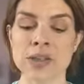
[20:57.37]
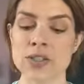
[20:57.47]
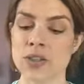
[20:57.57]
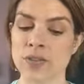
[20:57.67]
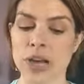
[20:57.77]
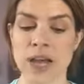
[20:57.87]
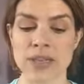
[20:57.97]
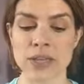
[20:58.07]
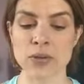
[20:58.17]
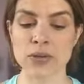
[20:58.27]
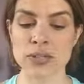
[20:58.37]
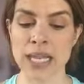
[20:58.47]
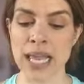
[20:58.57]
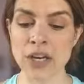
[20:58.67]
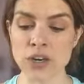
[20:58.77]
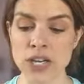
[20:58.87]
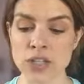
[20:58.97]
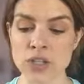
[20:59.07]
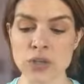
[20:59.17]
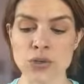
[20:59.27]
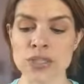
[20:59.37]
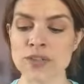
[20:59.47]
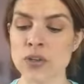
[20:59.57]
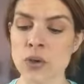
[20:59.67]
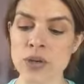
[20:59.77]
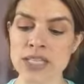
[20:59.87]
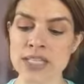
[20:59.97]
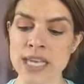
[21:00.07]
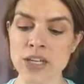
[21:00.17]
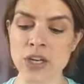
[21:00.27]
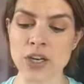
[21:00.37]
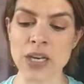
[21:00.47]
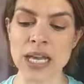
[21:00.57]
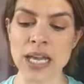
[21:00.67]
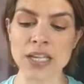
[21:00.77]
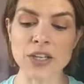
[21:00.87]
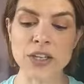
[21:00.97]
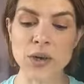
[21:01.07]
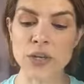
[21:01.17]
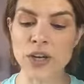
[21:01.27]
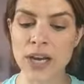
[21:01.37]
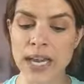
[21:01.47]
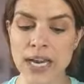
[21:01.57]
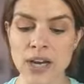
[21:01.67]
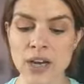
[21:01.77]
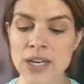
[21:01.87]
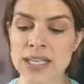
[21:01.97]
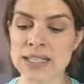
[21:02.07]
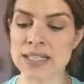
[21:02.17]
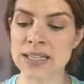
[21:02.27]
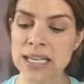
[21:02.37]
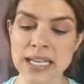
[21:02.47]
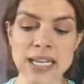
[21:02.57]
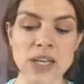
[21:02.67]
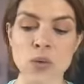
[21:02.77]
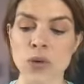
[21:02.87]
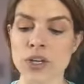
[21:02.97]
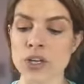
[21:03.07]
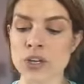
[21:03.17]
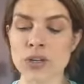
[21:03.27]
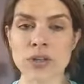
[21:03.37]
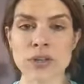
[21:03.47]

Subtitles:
So if you're having those anger issues, if you notice that your hair is thinning, or you're